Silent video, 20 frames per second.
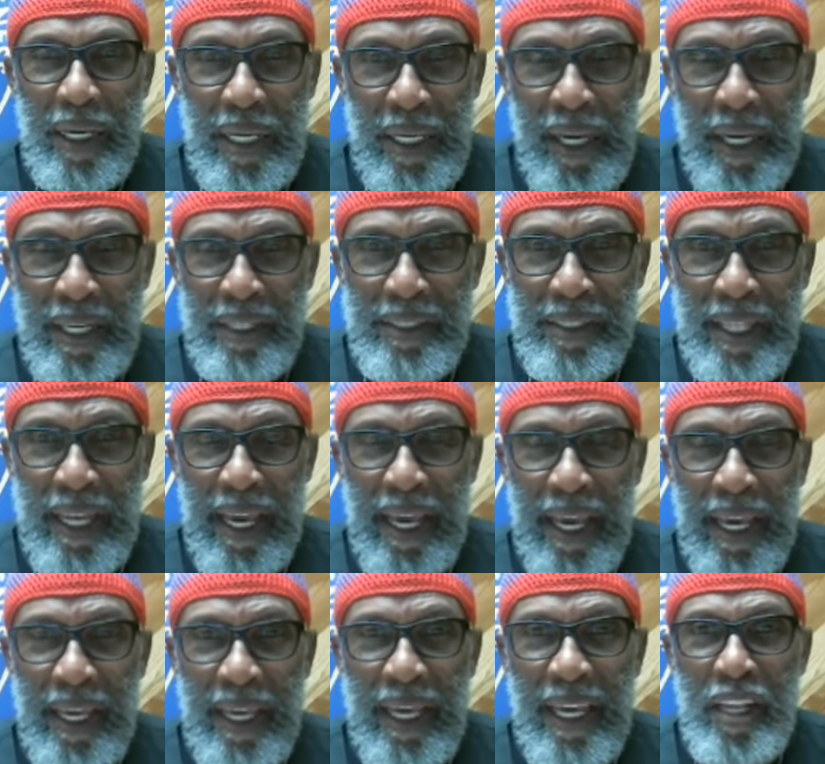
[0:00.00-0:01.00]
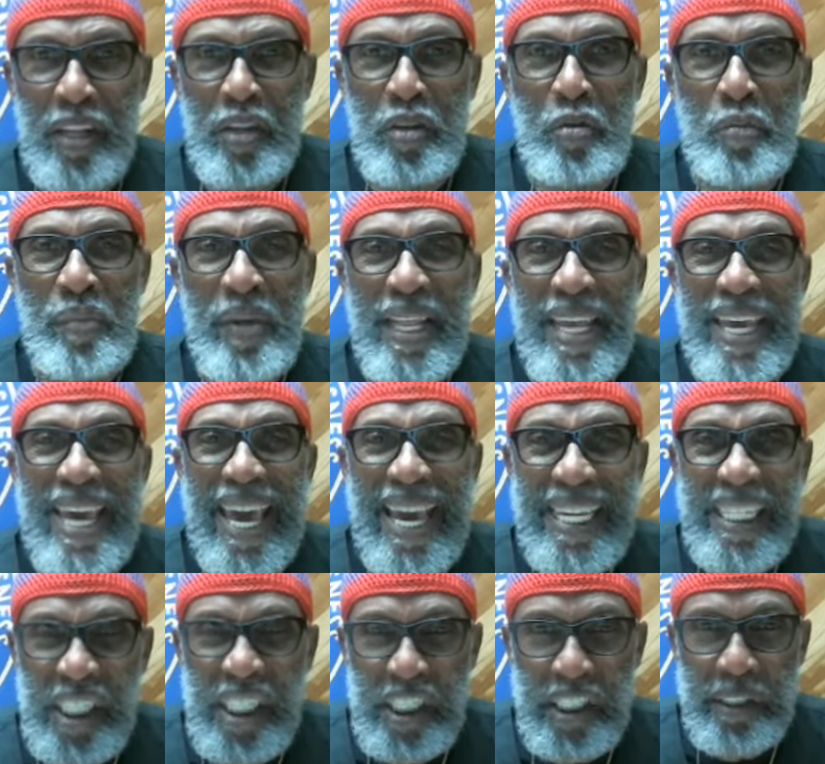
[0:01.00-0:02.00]
You understand? In
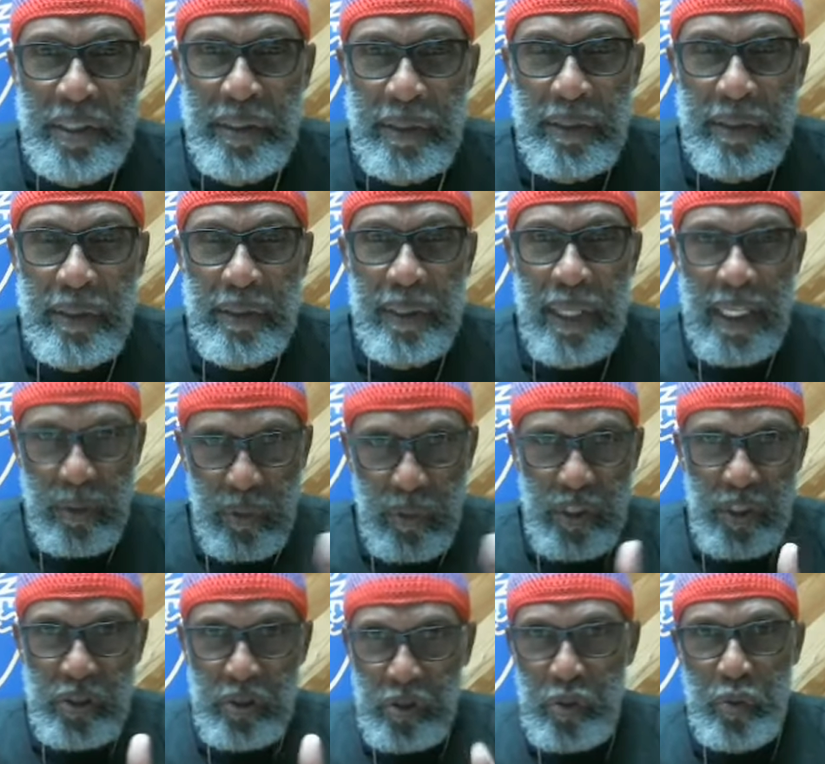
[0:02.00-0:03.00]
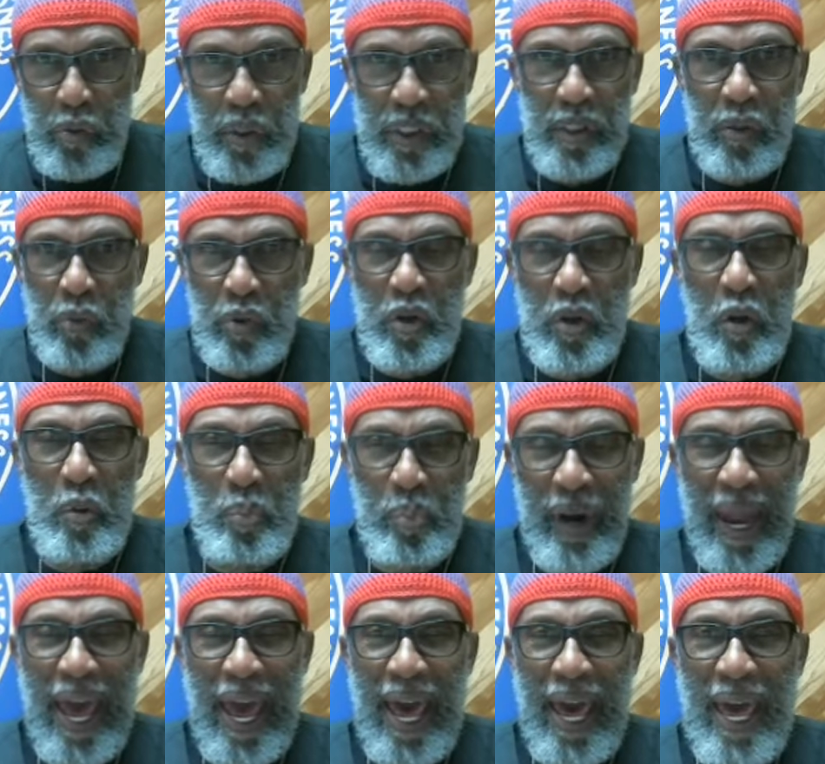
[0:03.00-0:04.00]
humiliation. That's what you do with the real
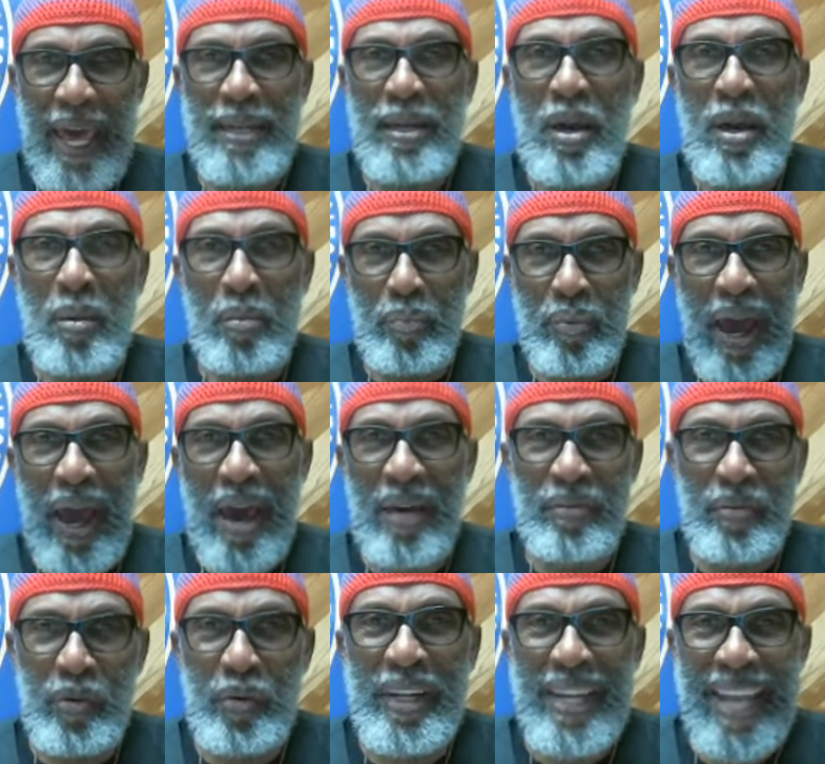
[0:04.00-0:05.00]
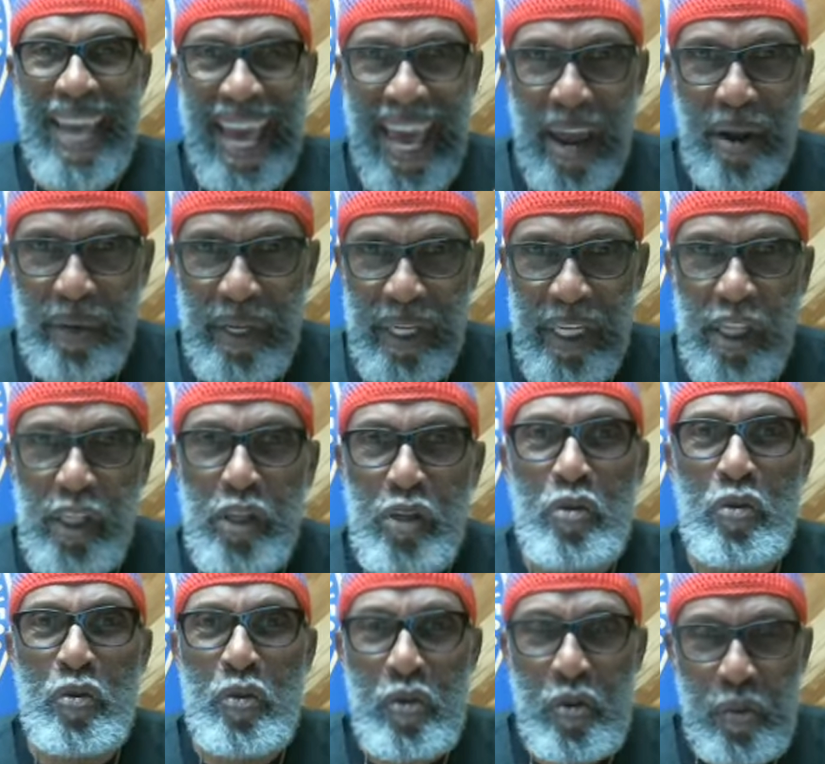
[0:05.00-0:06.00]
pride, prideful and arrogant.
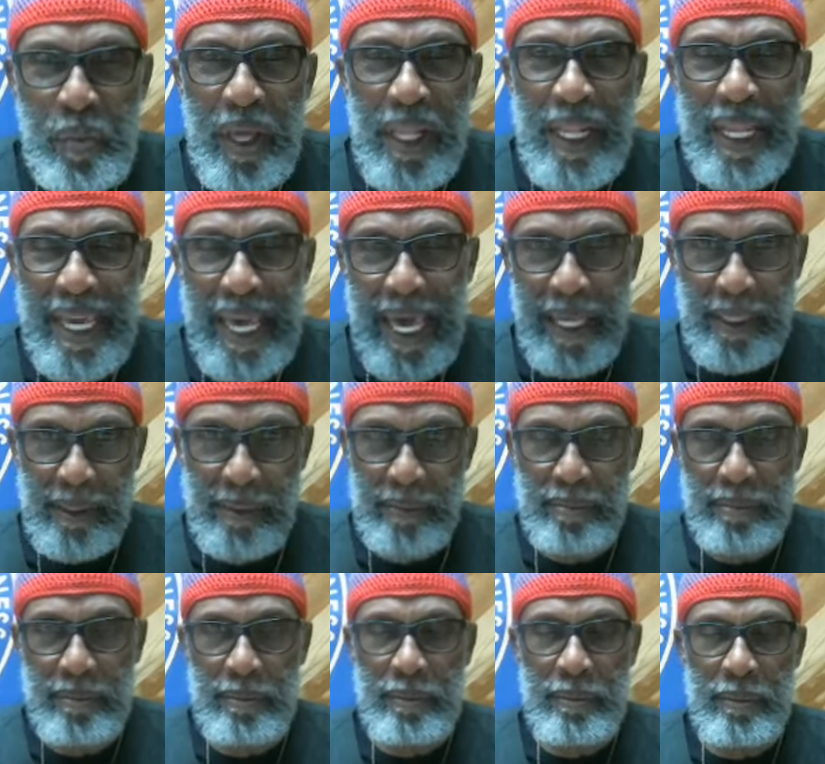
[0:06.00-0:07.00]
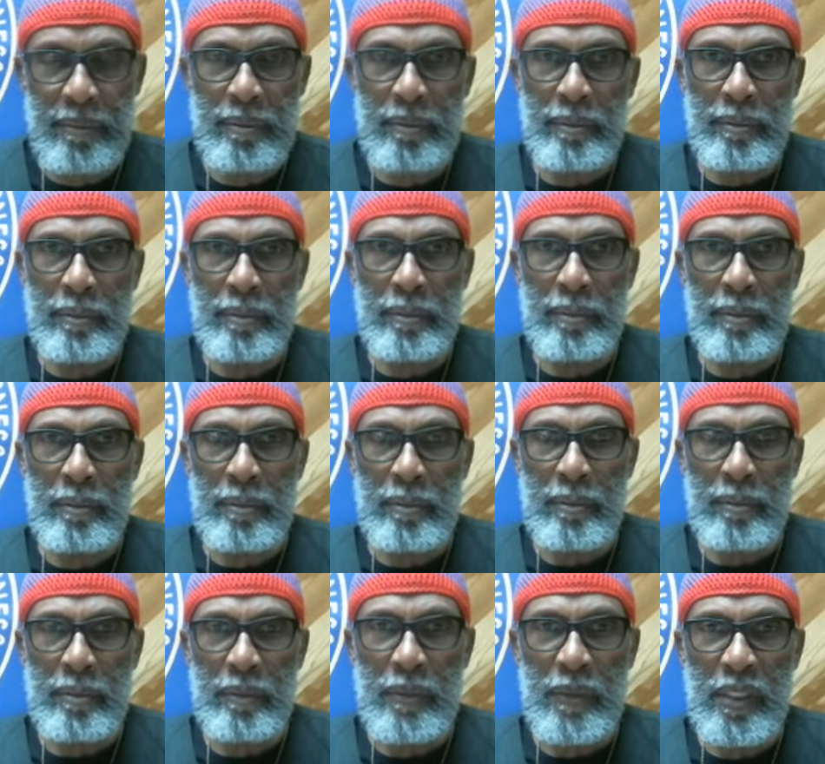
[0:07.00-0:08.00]
You humiliate them.
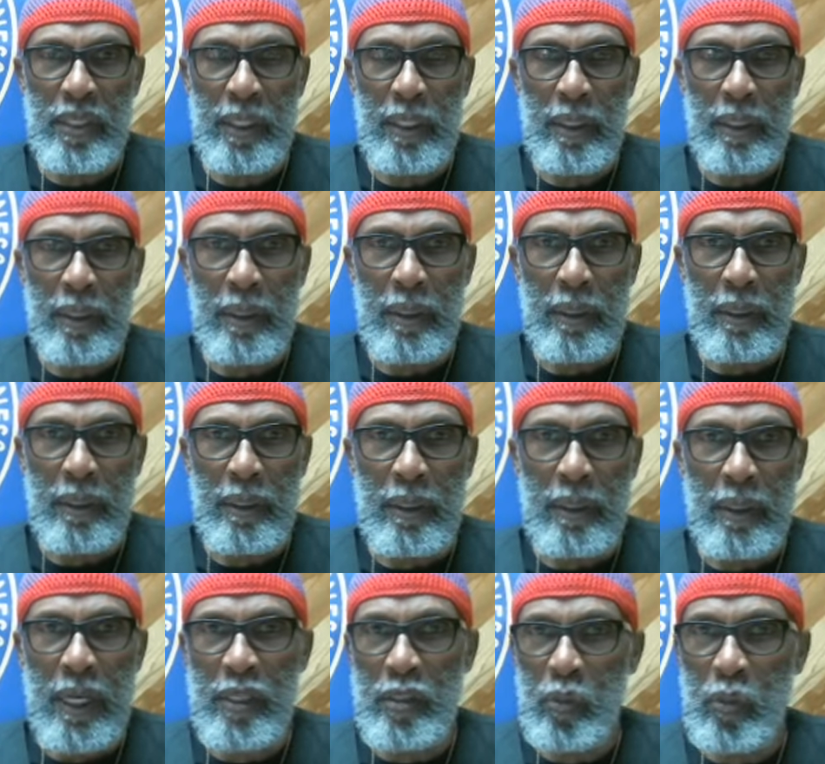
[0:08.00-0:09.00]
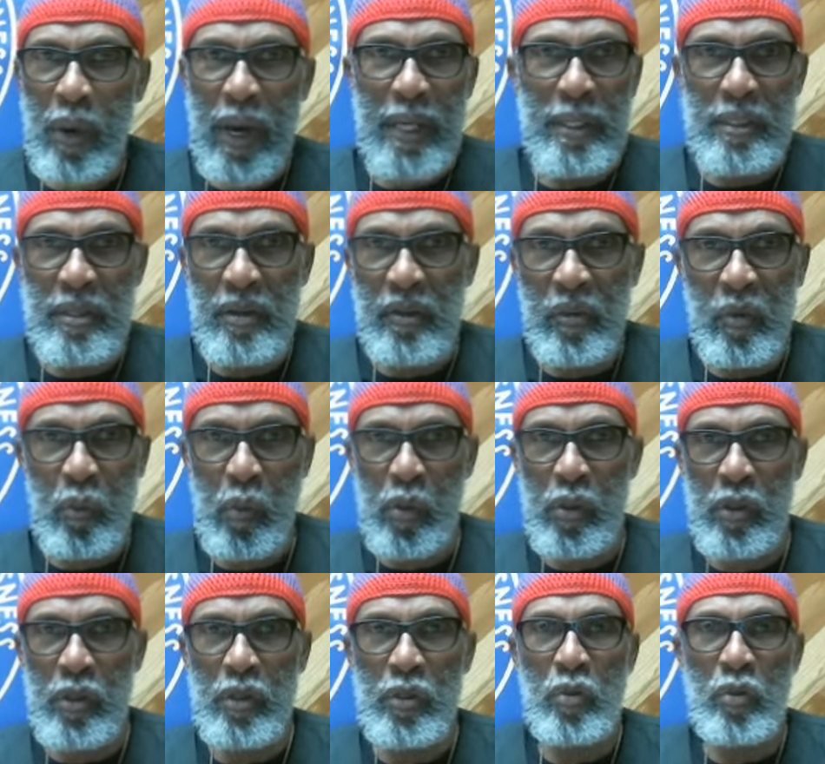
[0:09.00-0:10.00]
See? That's why the different
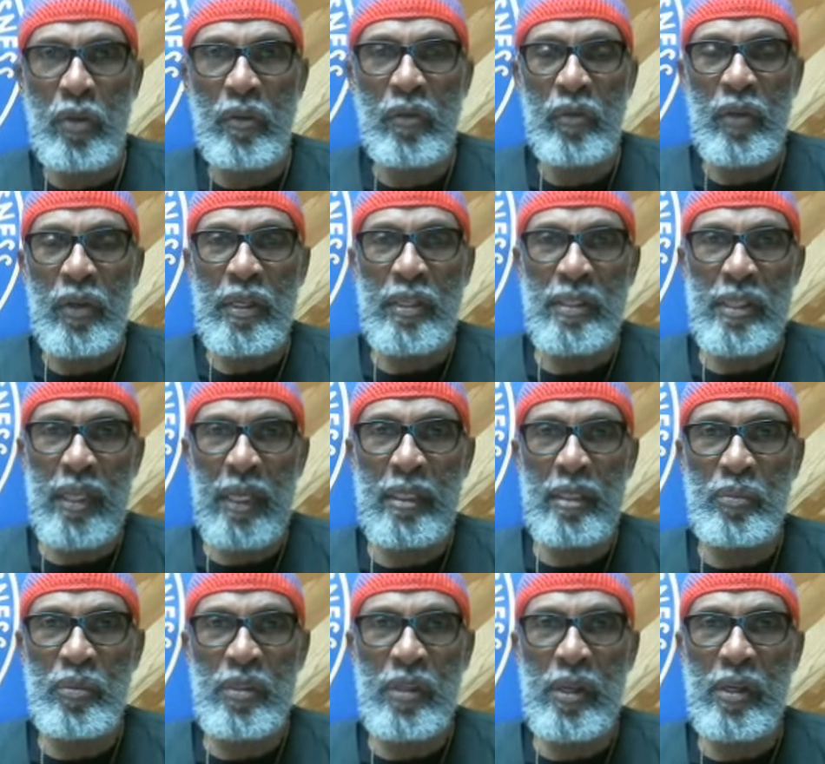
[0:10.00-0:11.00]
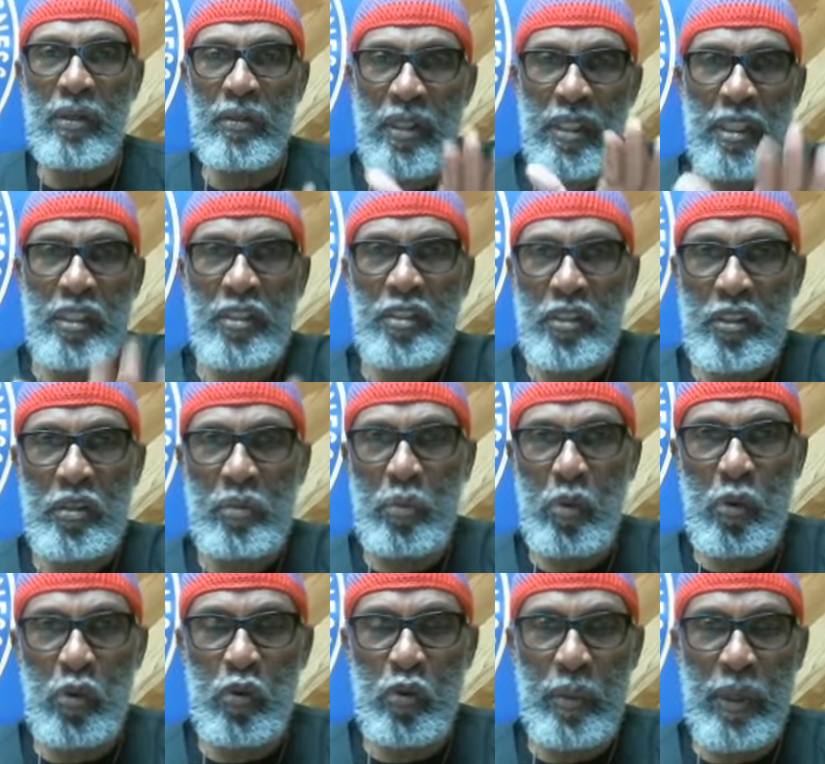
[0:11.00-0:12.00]
ones who have set themselves against this
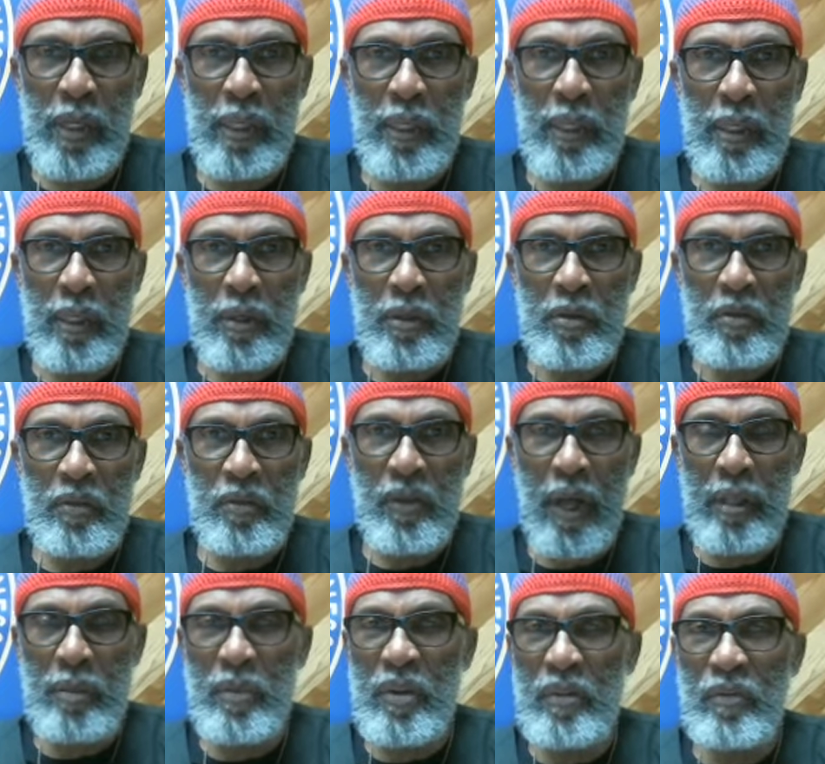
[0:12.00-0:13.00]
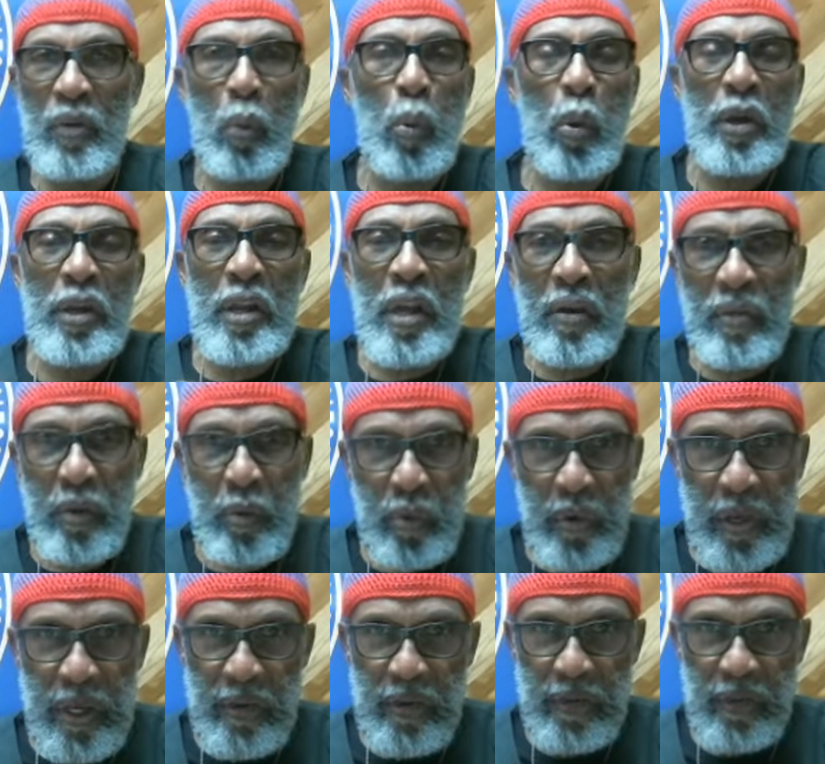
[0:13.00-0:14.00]
movement. You follow me? For whatever
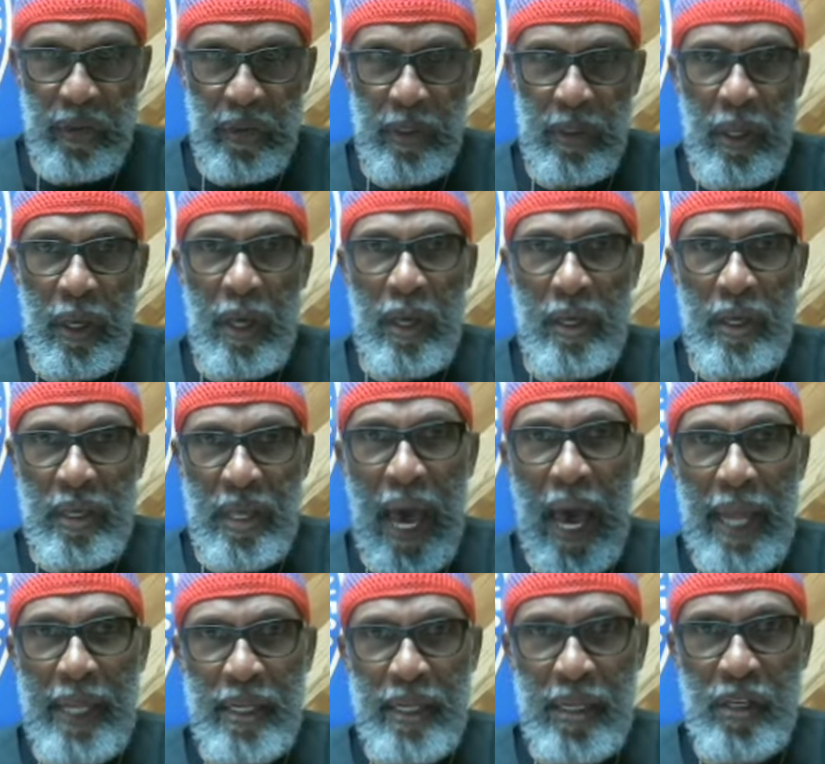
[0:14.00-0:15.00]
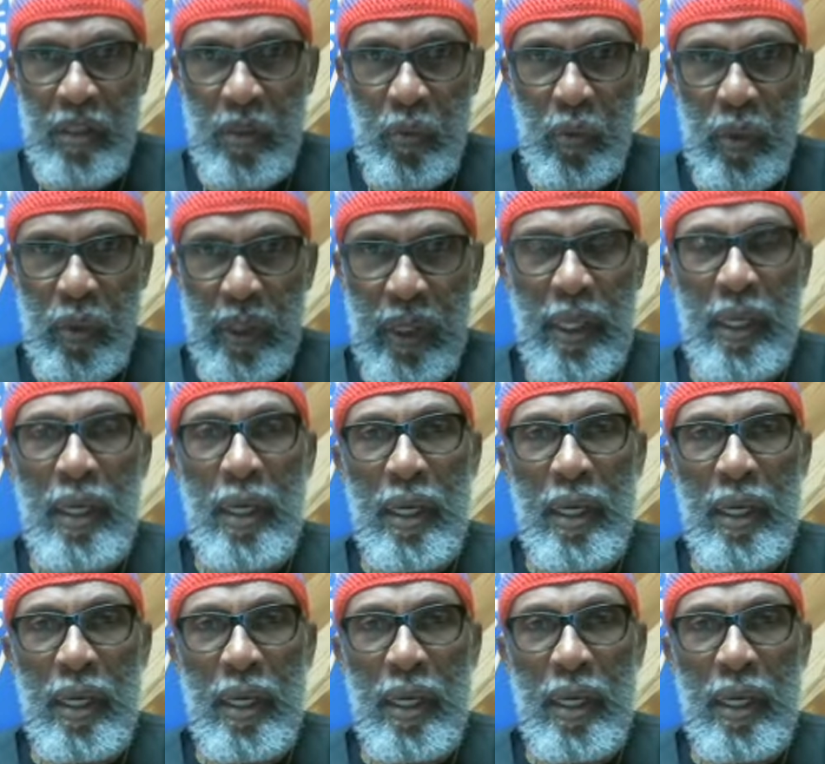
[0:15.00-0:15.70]
reason. Yah does what?